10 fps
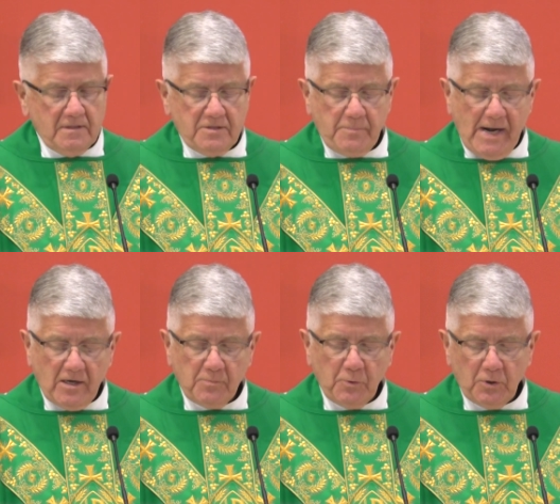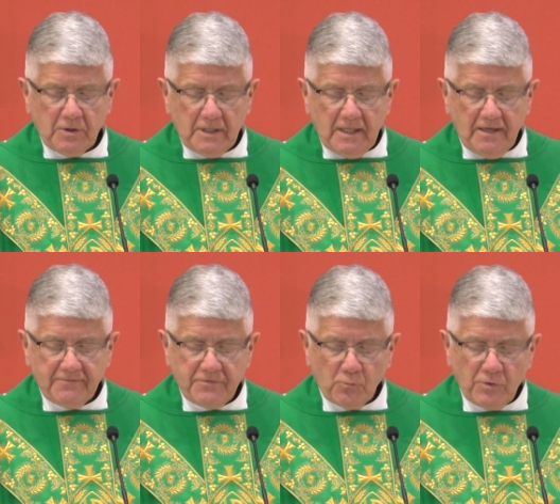The parable
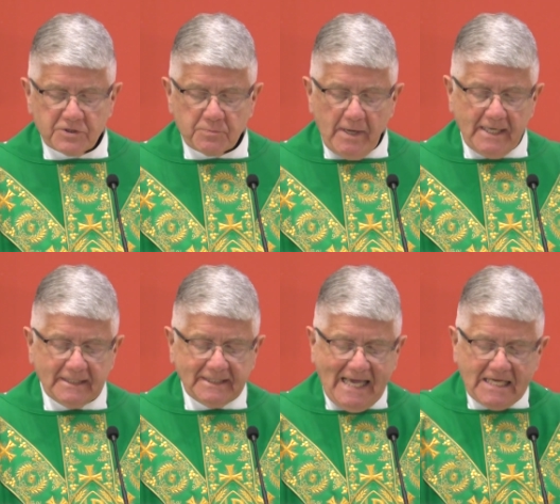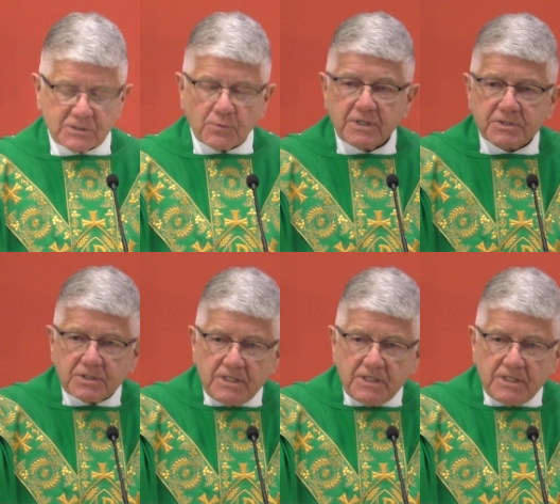of the rich man and Lazarus